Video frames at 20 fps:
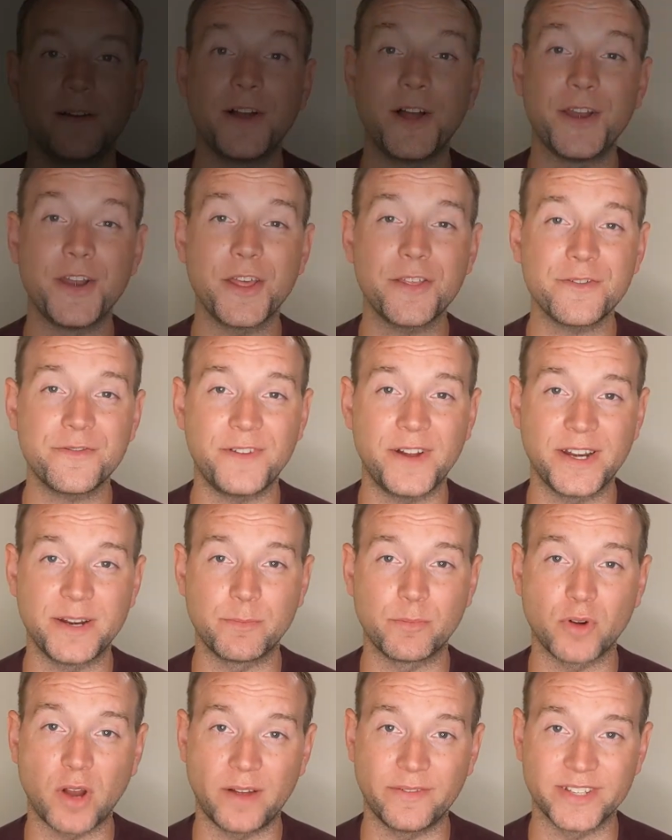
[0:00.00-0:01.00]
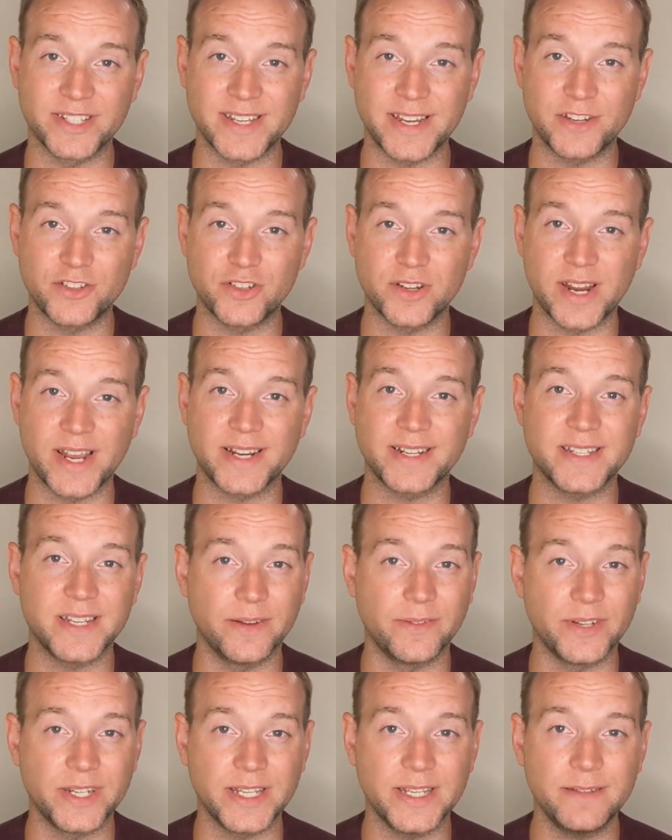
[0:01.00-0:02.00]
Another fun improvisation
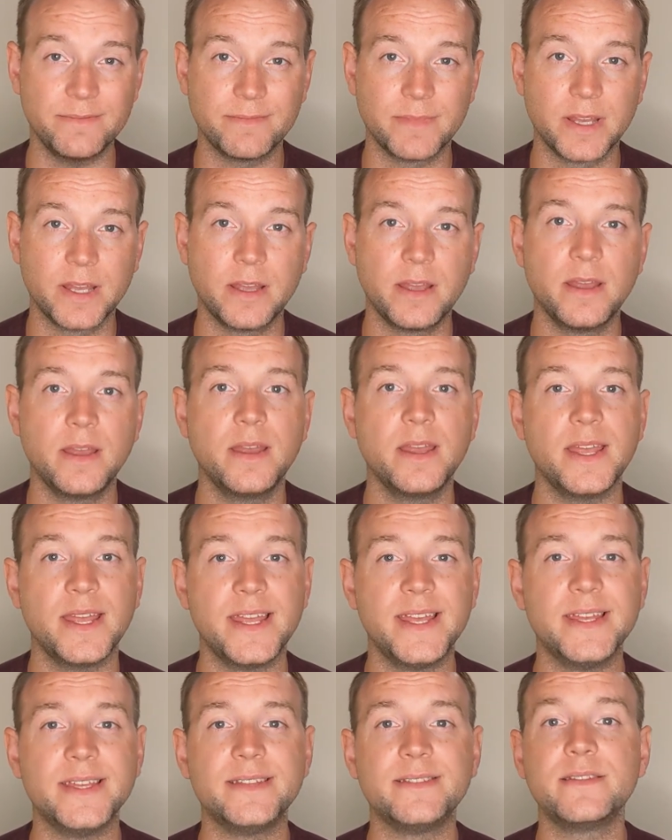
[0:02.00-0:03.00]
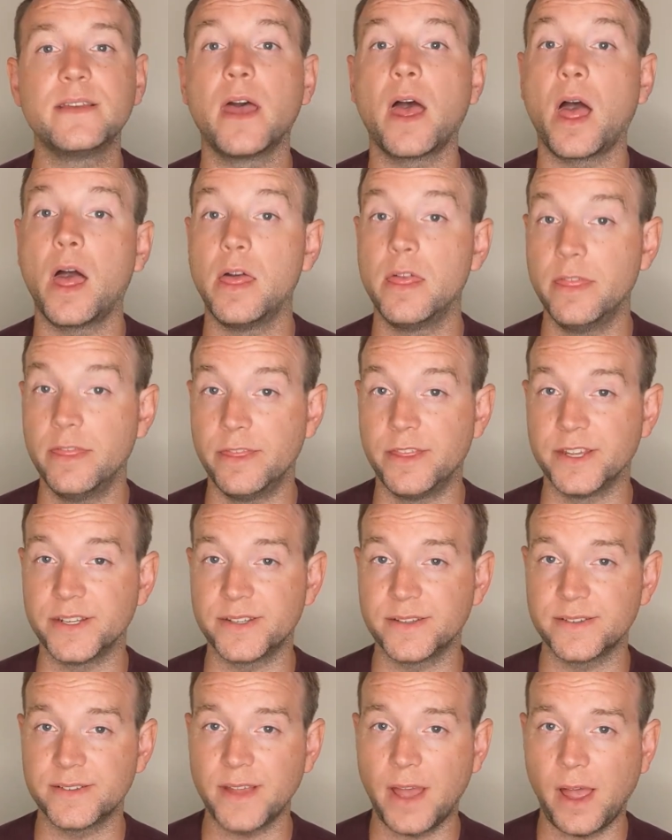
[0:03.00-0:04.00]
activity is This
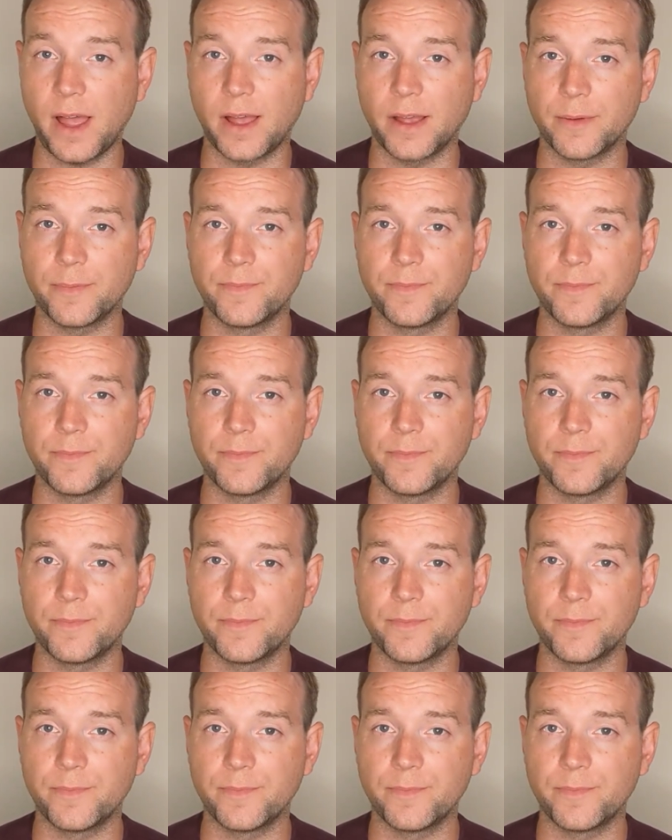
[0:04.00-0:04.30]
Is A.